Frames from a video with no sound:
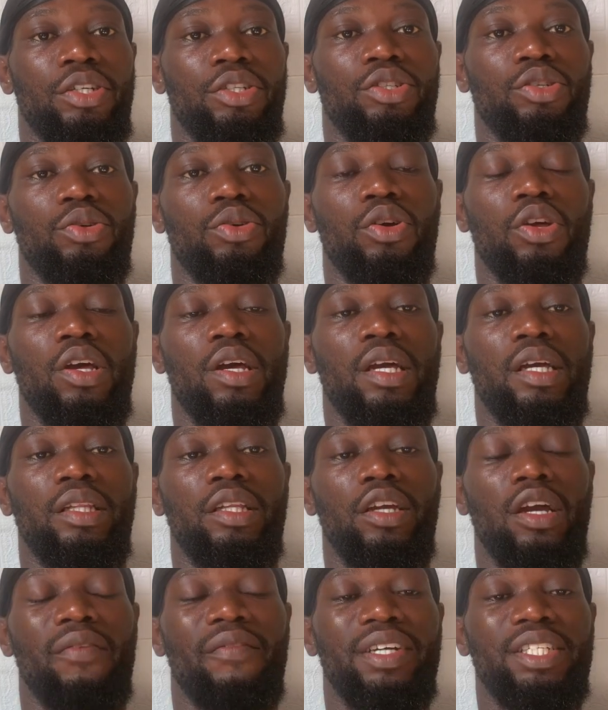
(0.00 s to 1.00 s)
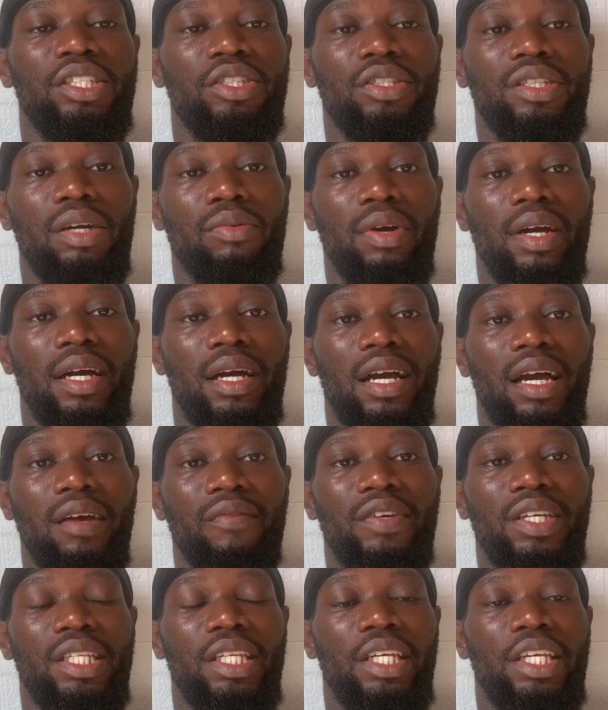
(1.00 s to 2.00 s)
So the conversation that we're
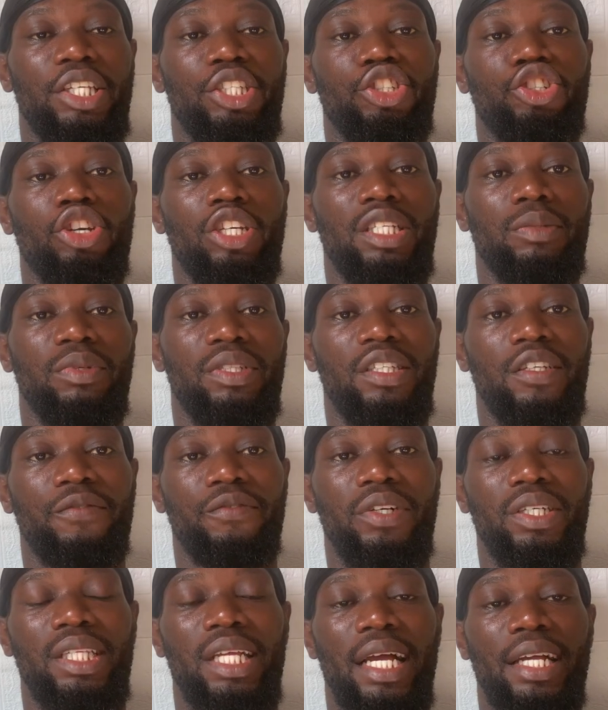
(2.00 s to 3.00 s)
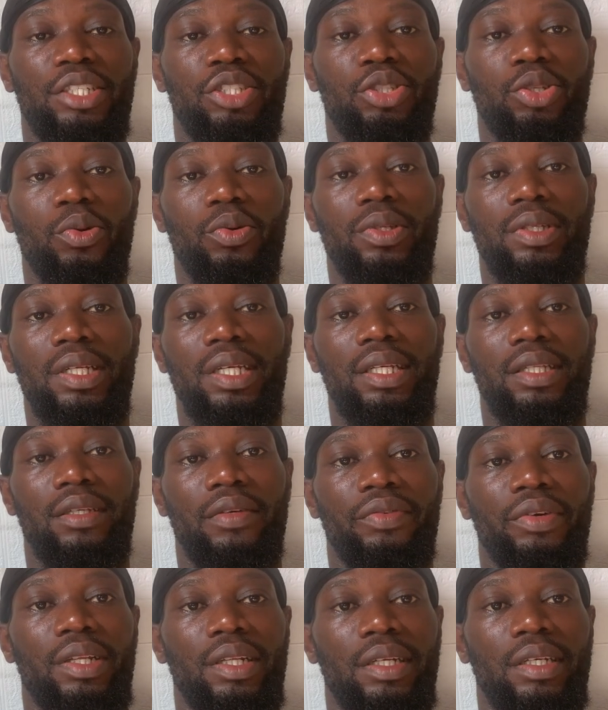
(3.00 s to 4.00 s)
having is going to be different and stored
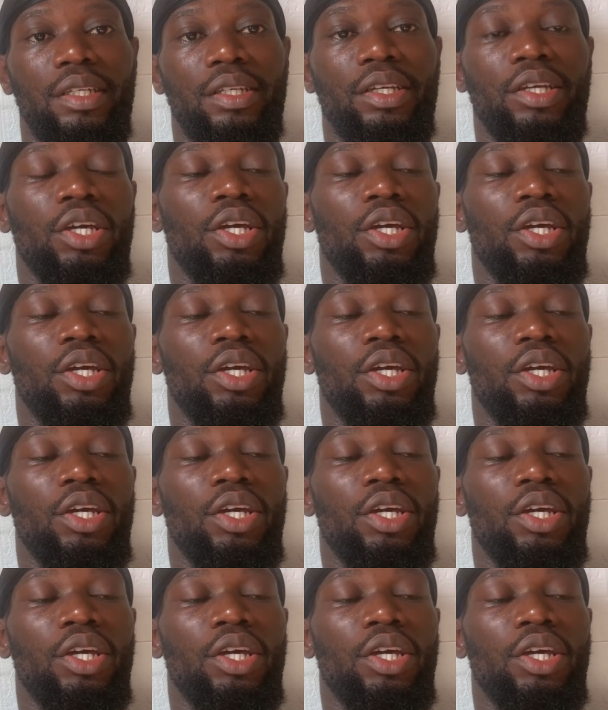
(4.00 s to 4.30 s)
differently.